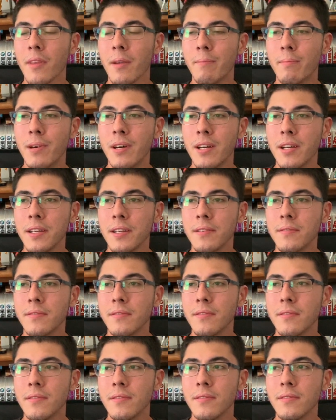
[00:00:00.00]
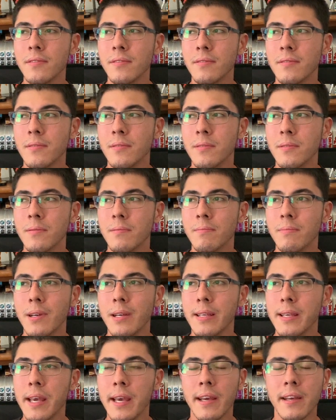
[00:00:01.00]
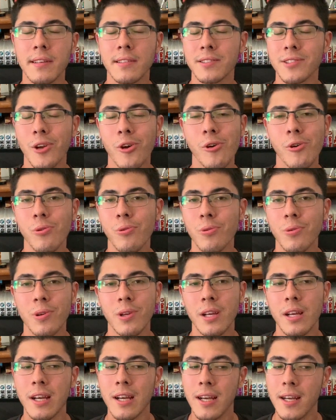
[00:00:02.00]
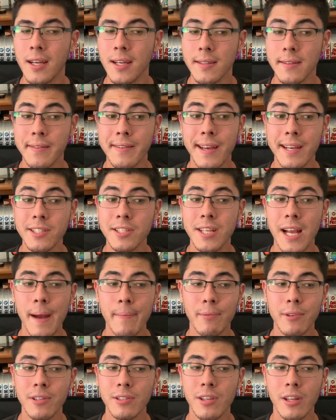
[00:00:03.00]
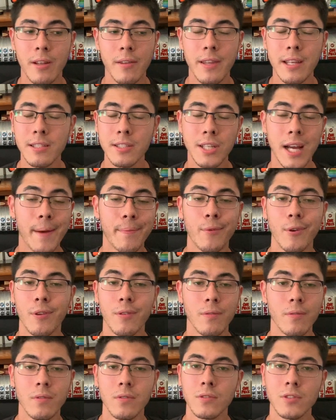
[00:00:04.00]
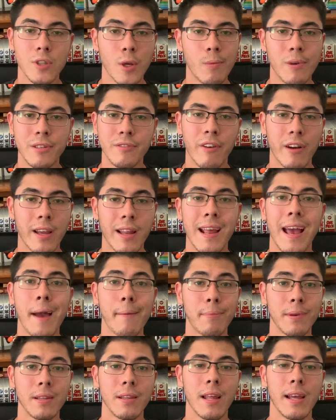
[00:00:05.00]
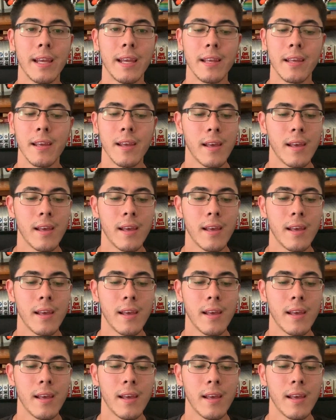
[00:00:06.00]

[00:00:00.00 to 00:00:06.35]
But yeah, so the next chapter is this chapter, so much fucking happened. Like,